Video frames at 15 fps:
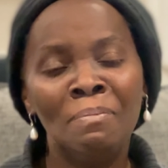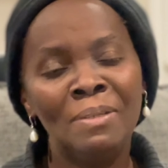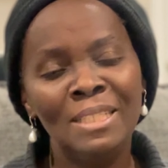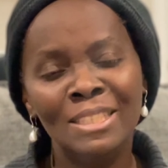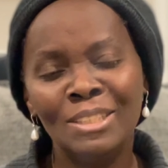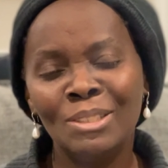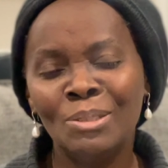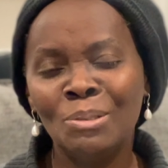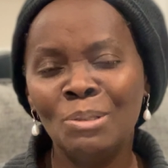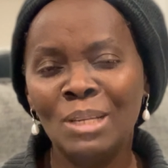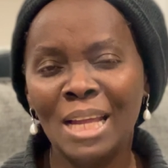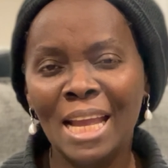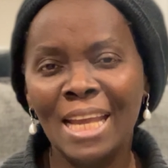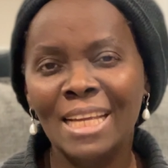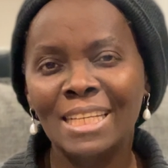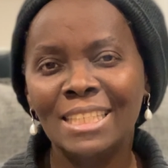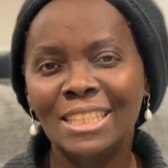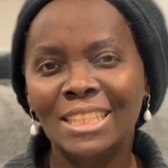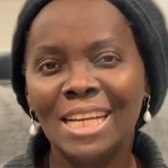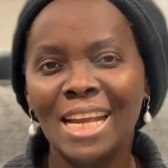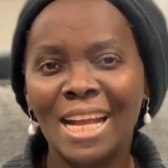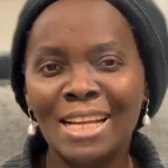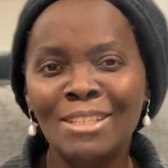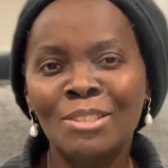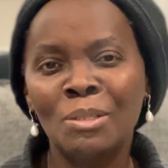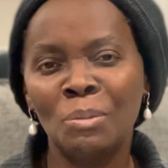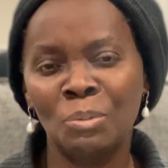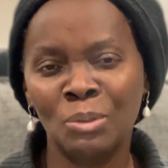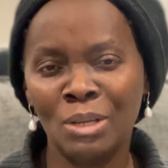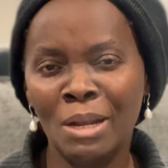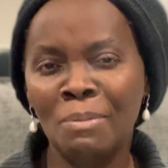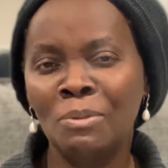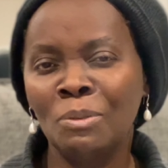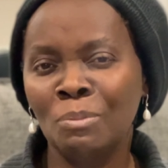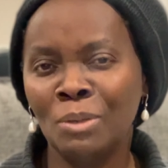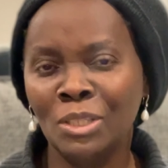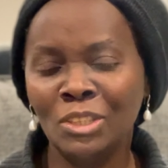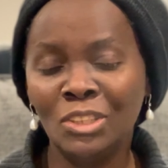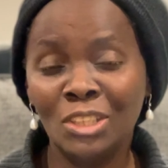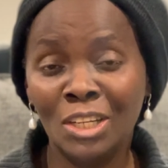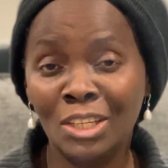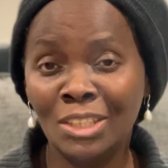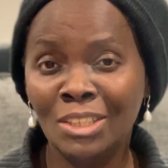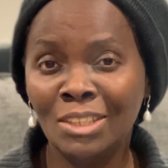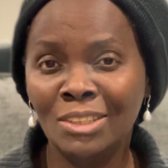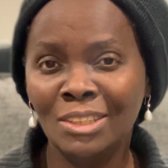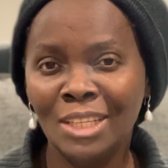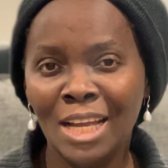please do like, share and subscribe to my channel.